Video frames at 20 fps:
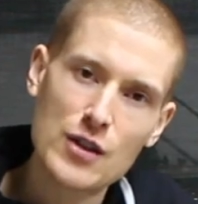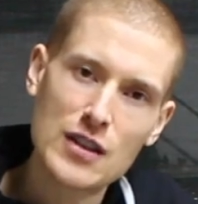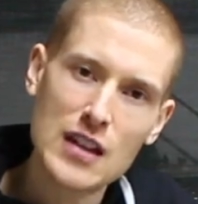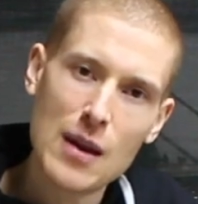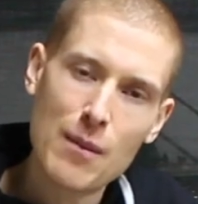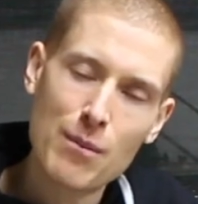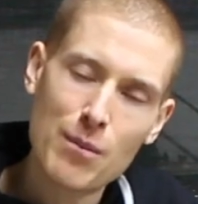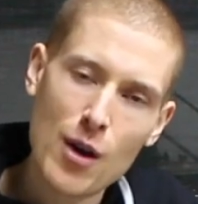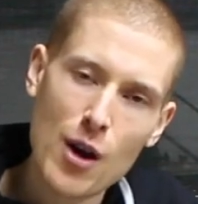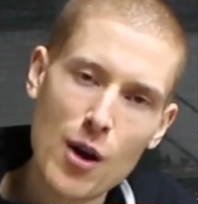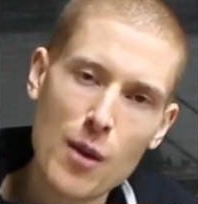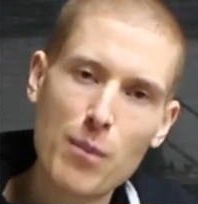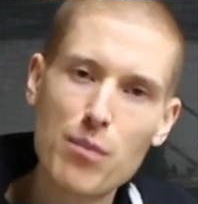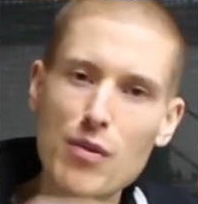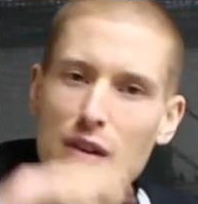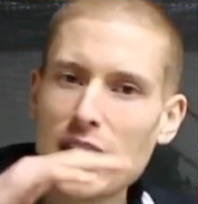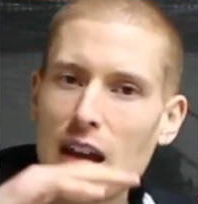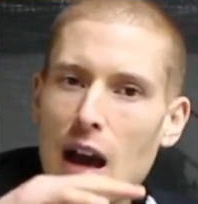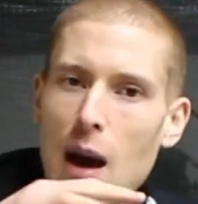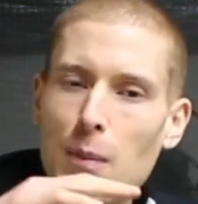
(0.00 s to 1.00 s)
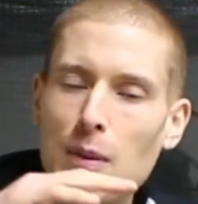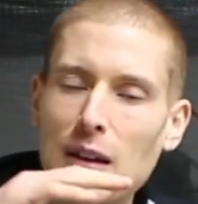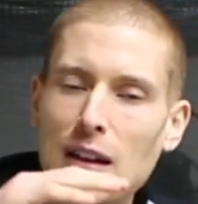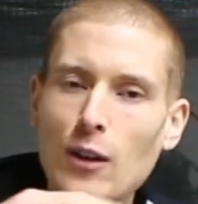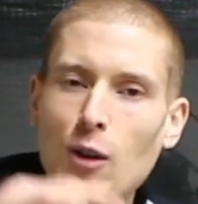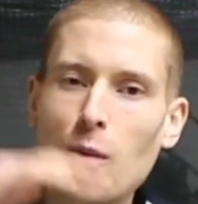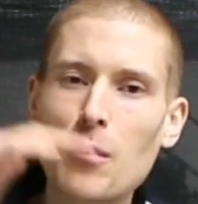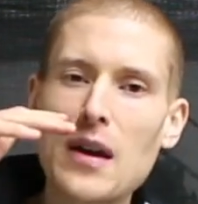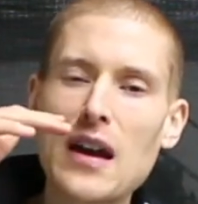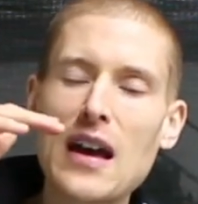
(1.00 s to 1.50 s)
tempo, bring it up a
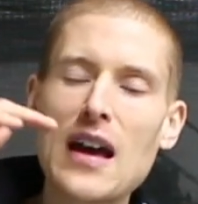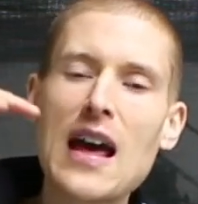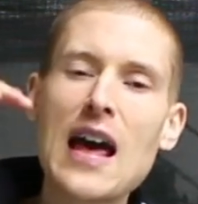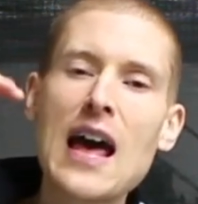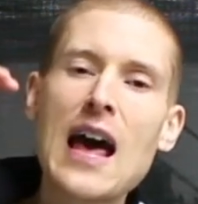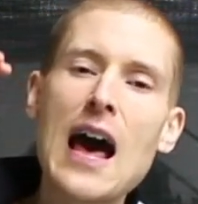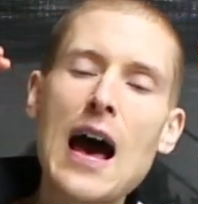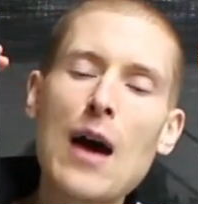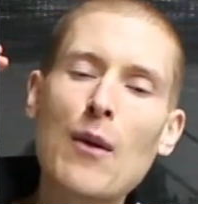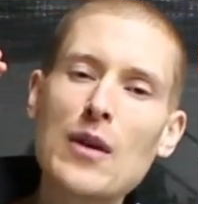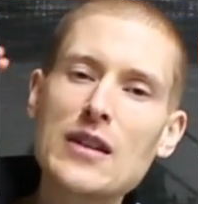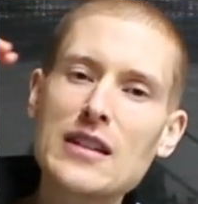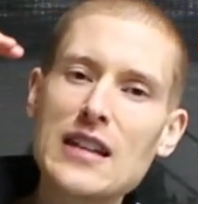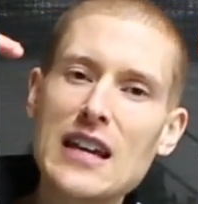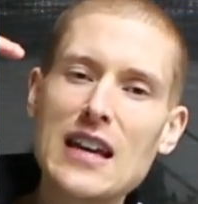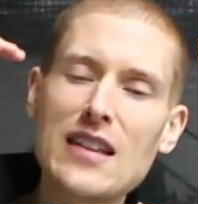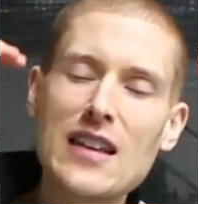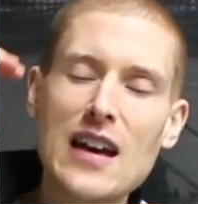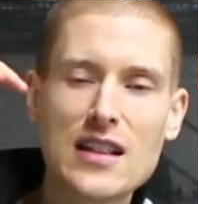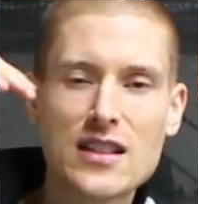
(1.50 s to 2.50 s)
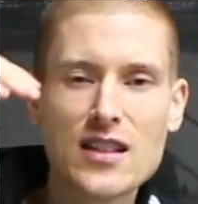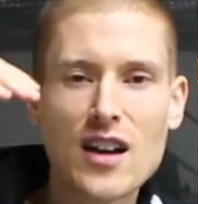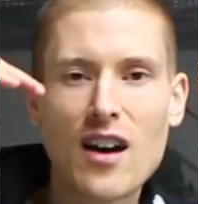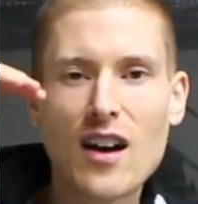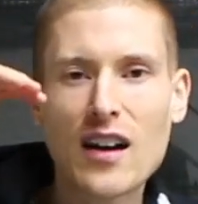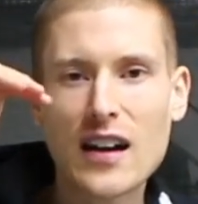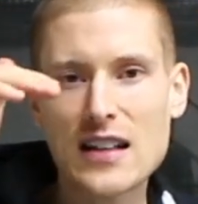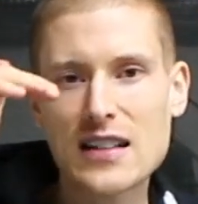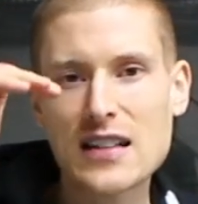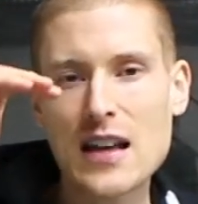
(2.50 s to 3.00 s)
little bit, and when you hit that
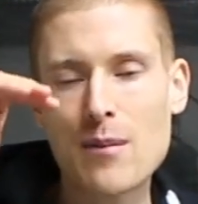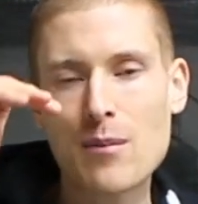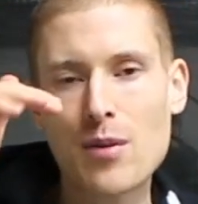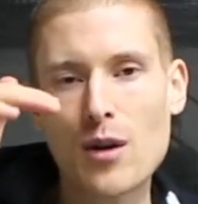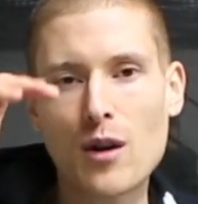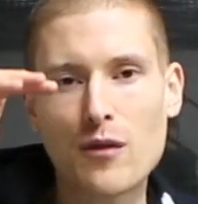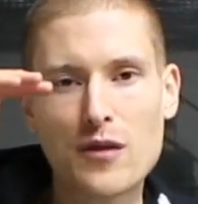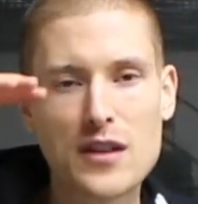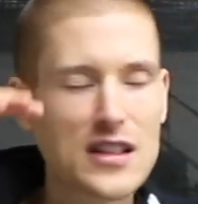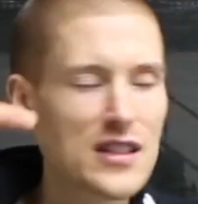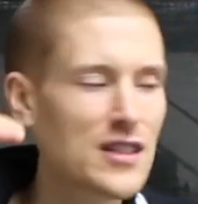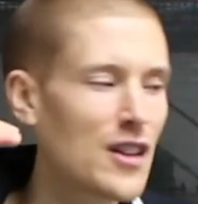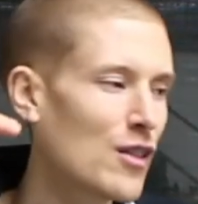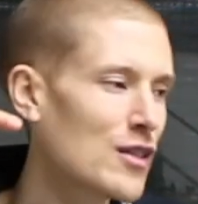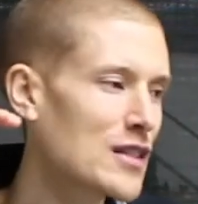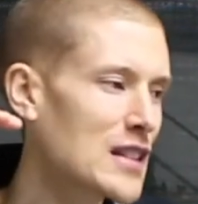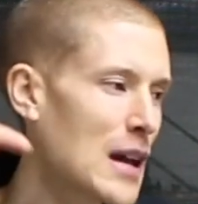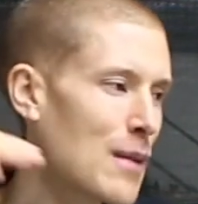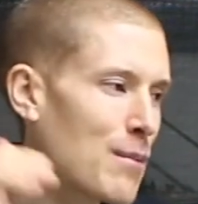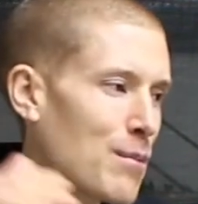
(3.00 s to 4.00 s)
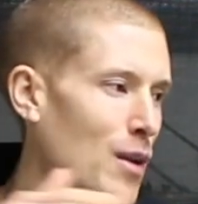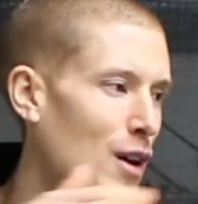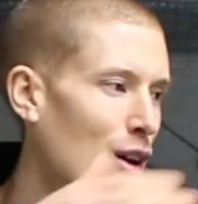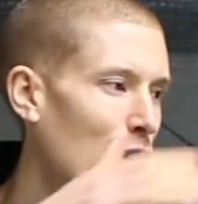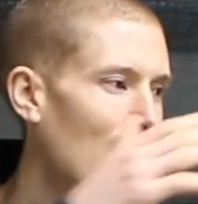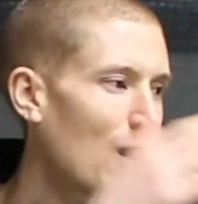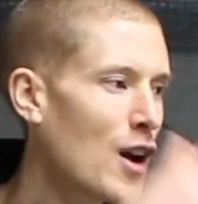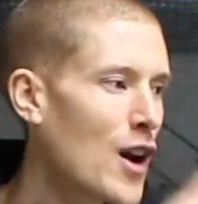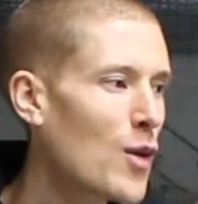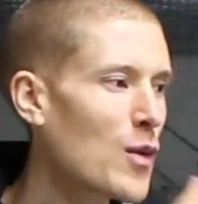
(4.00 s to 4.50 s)
target tempo of the song tempo,